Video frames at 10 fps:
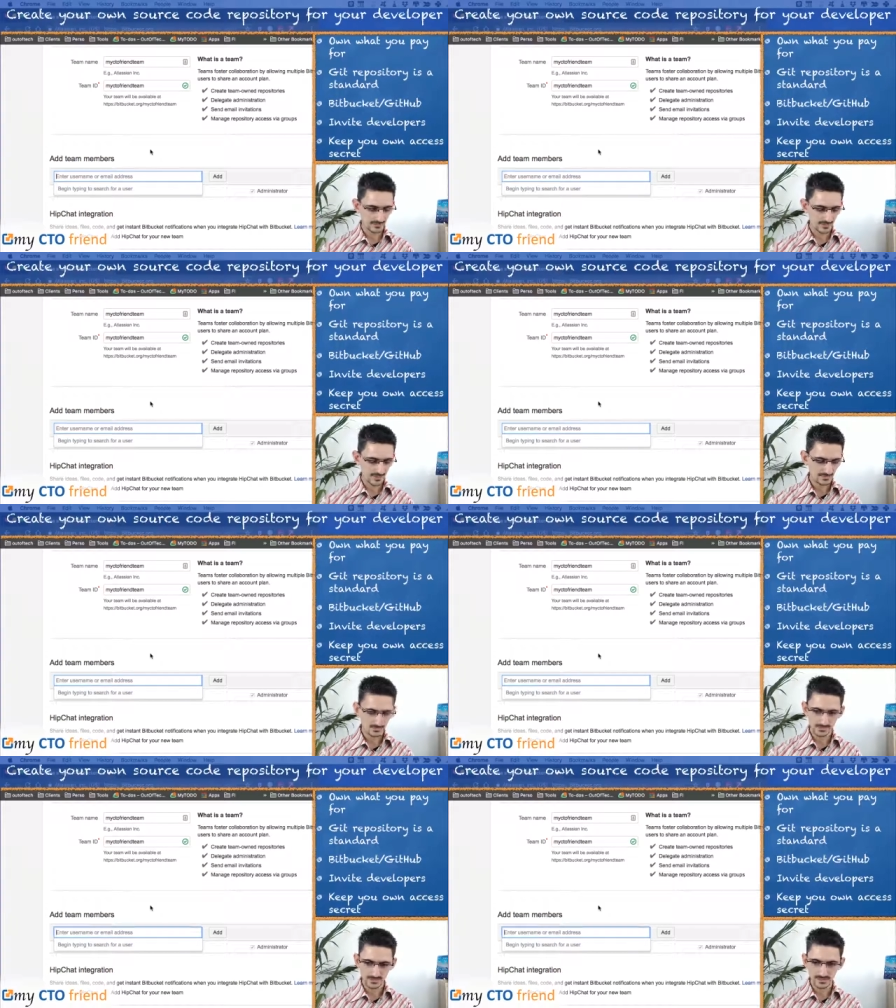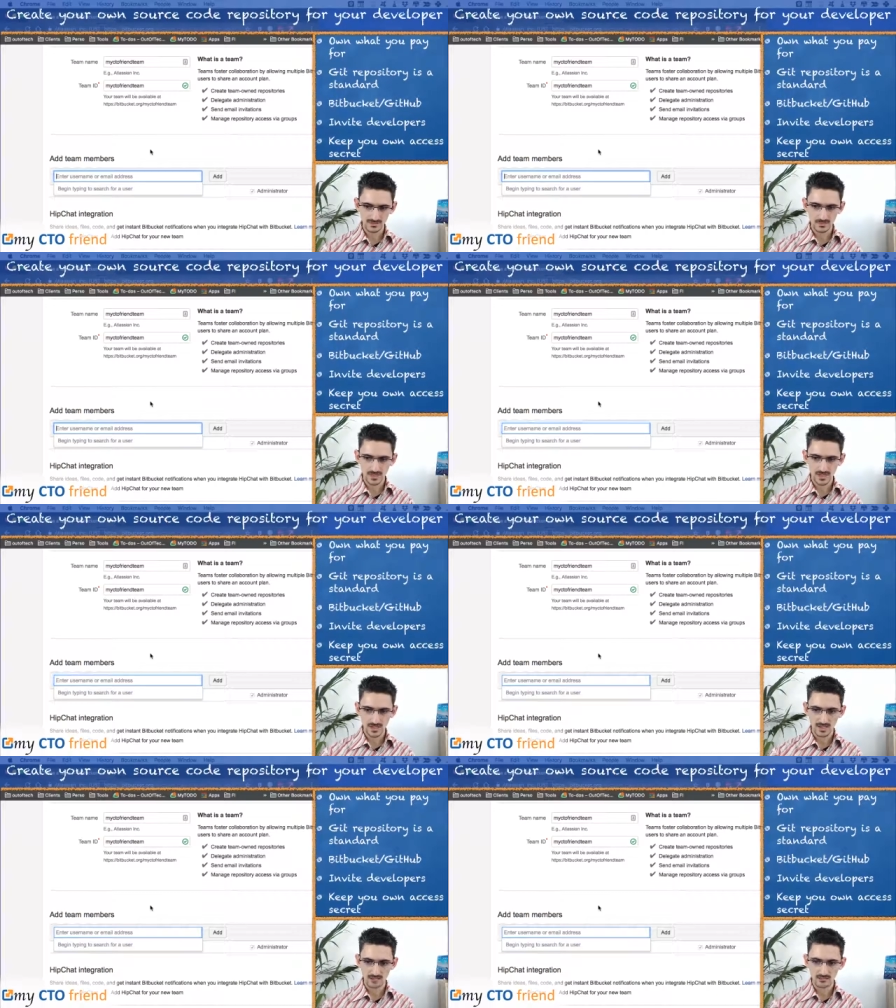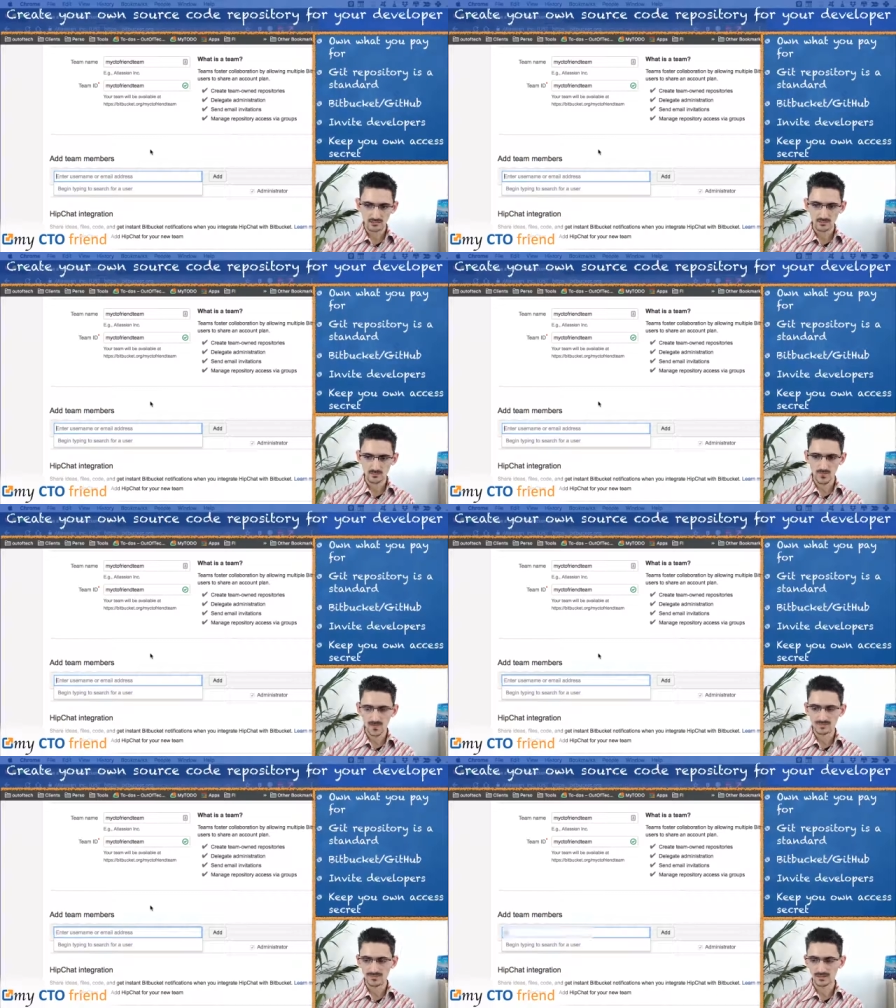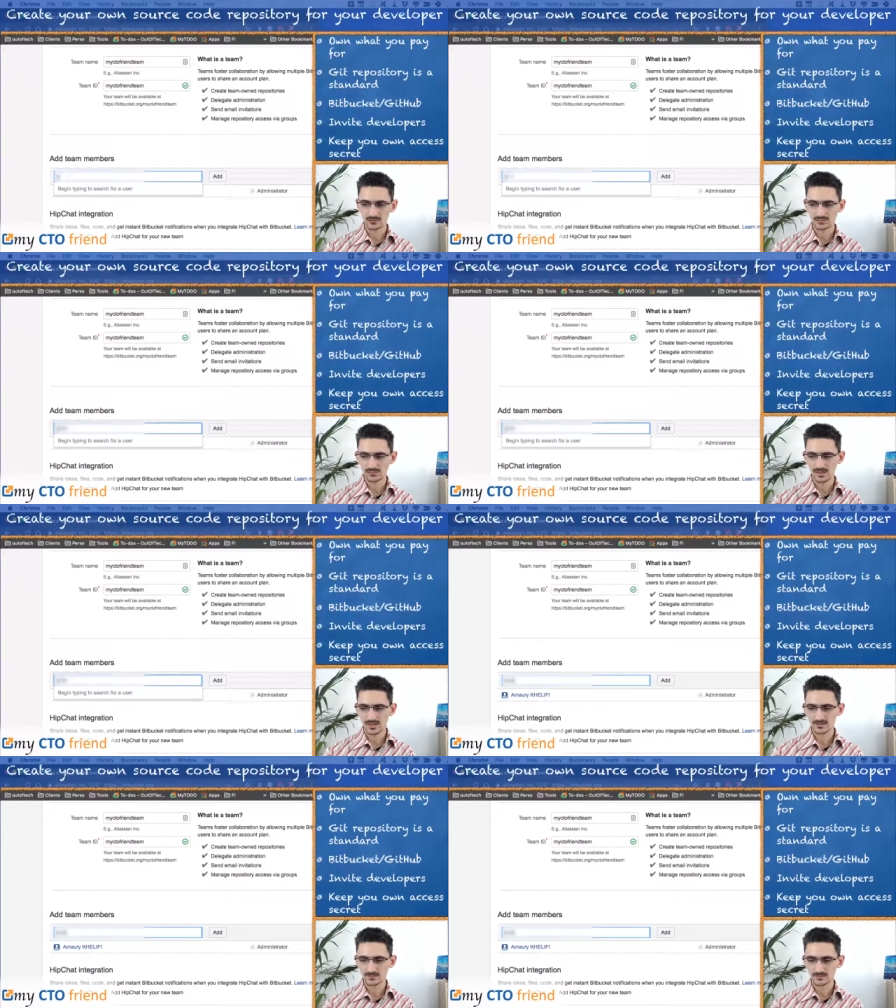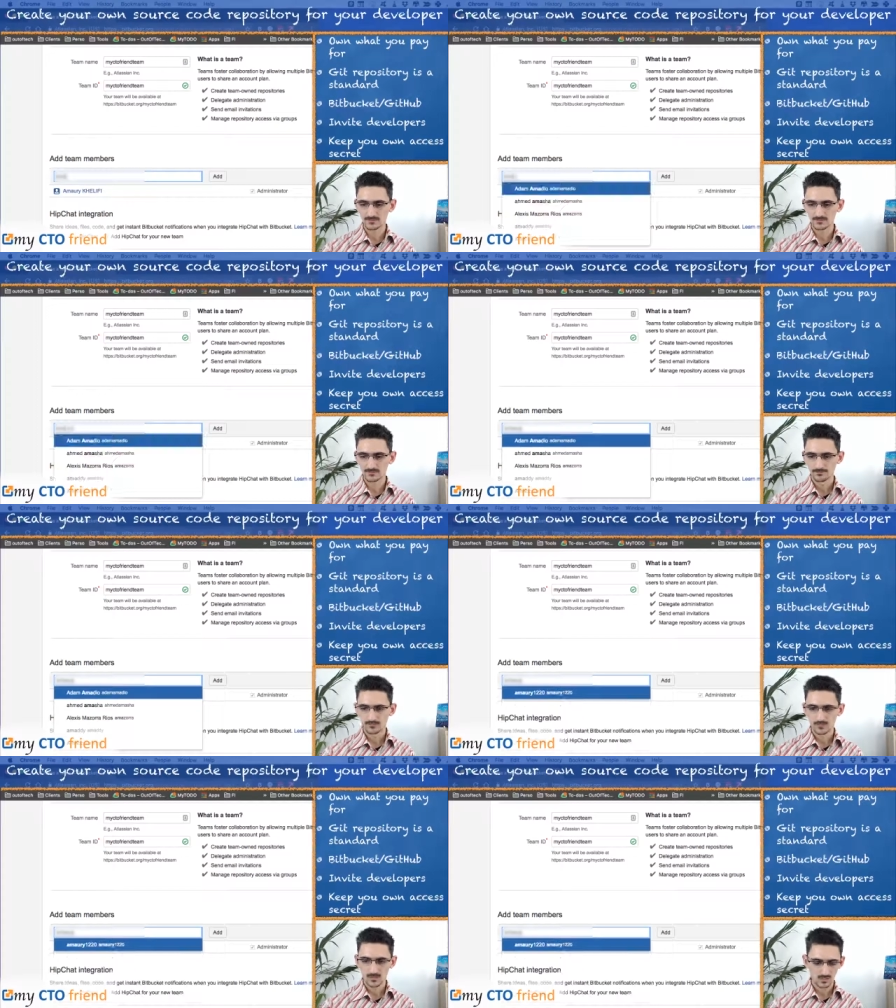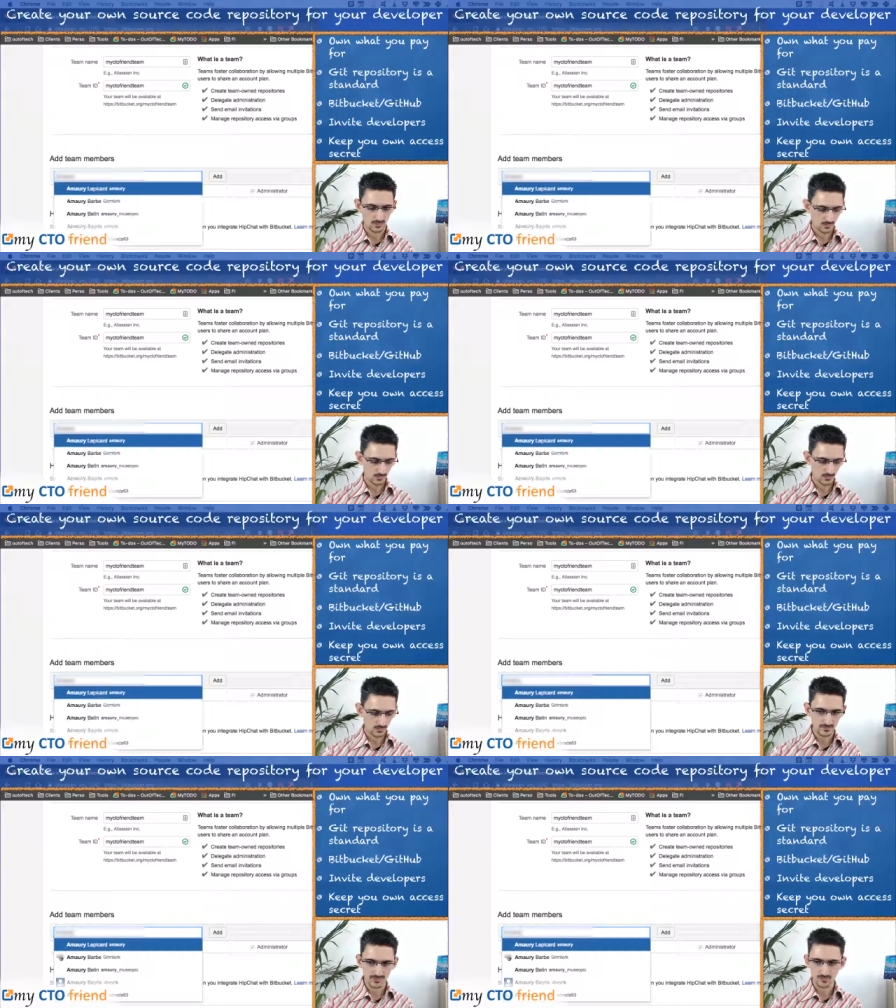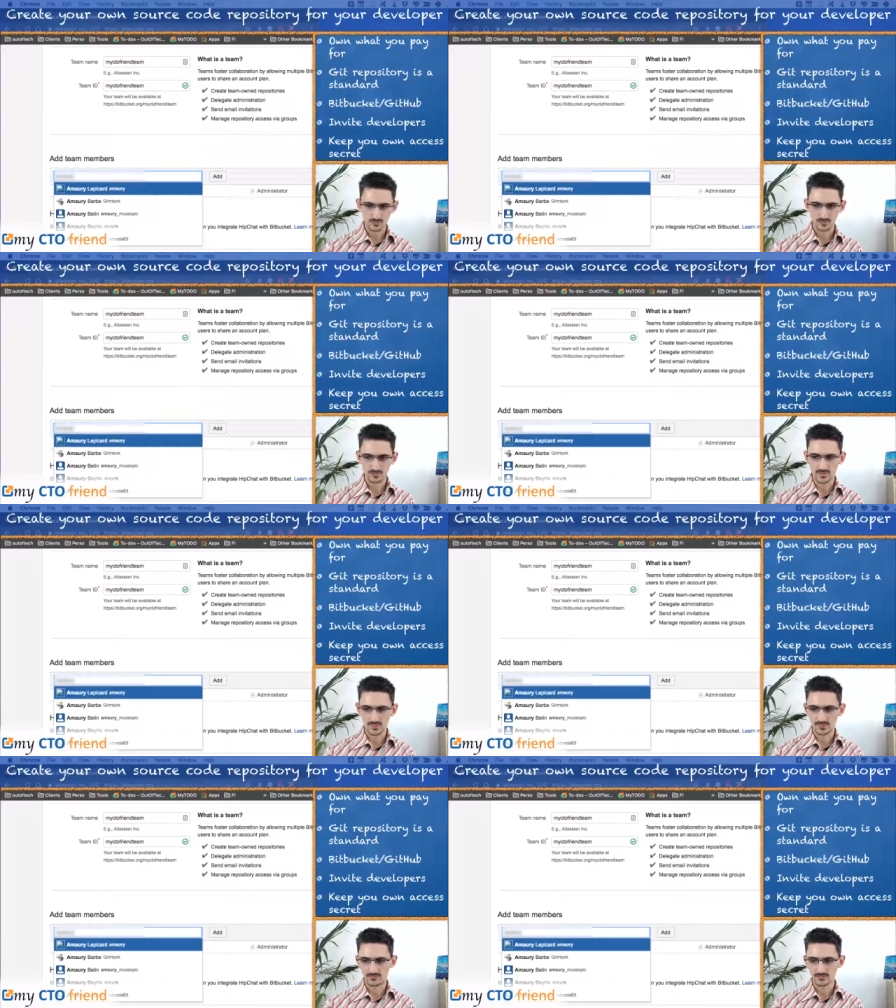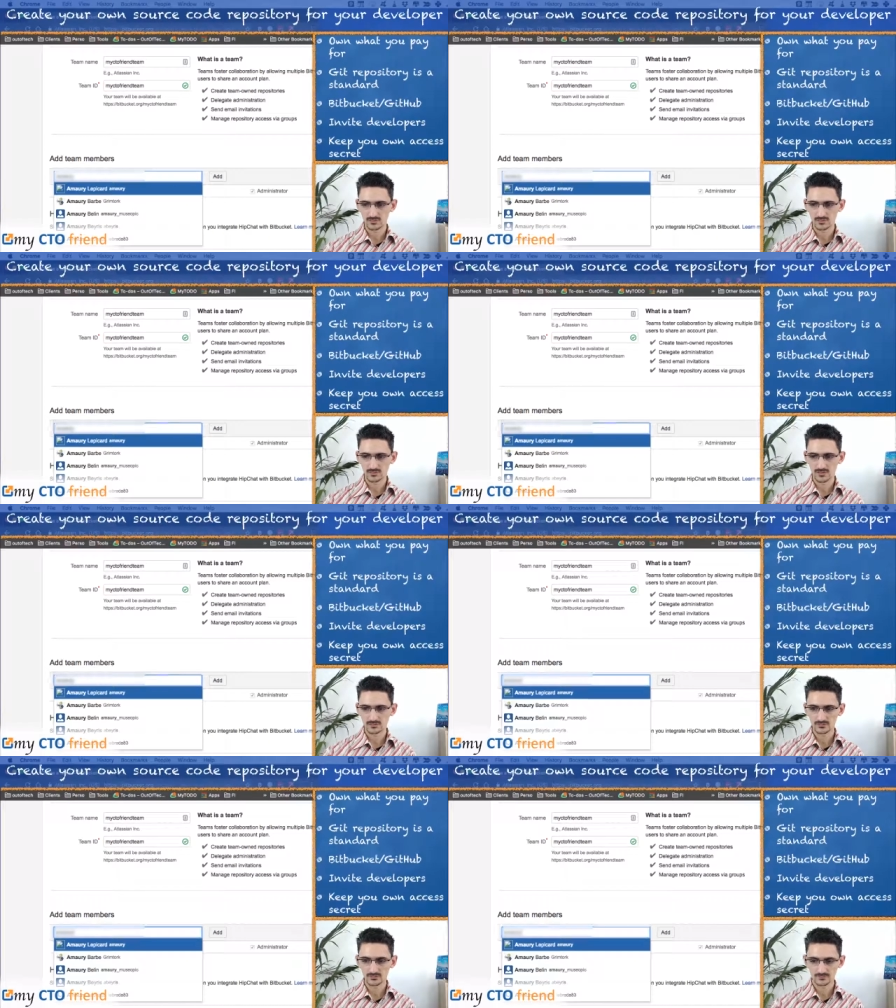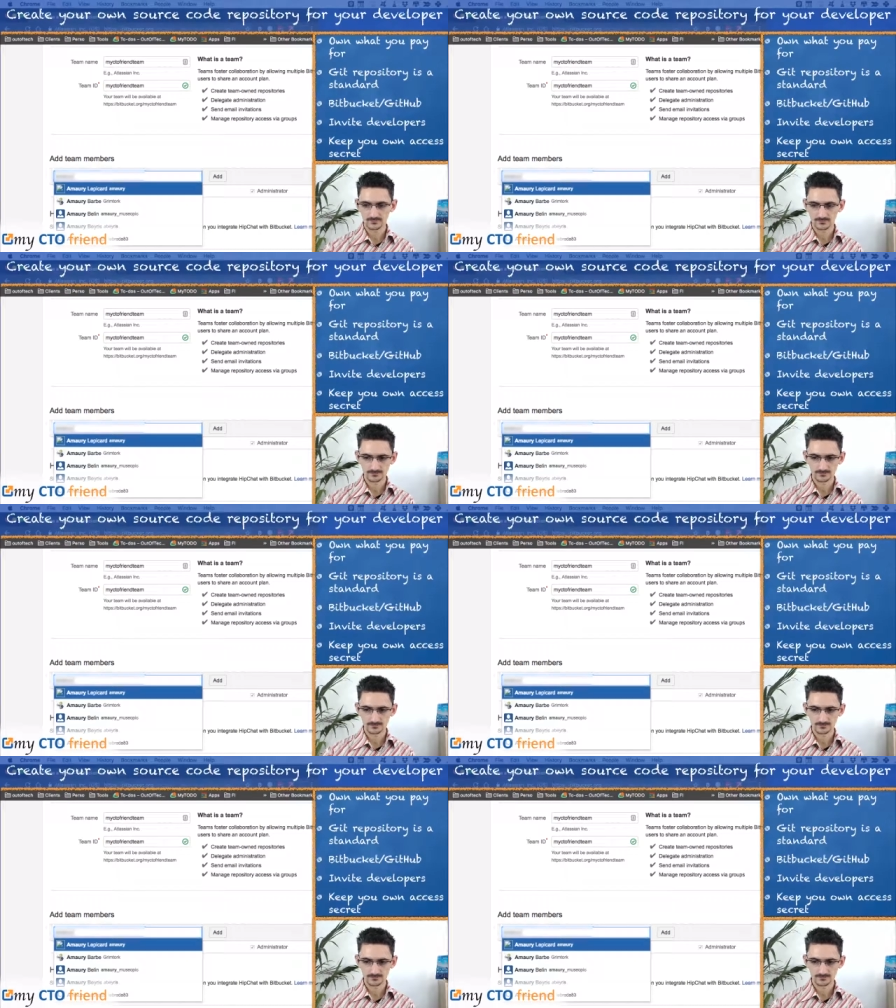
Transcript: Let's let's let me add myself as another developer. I have another account.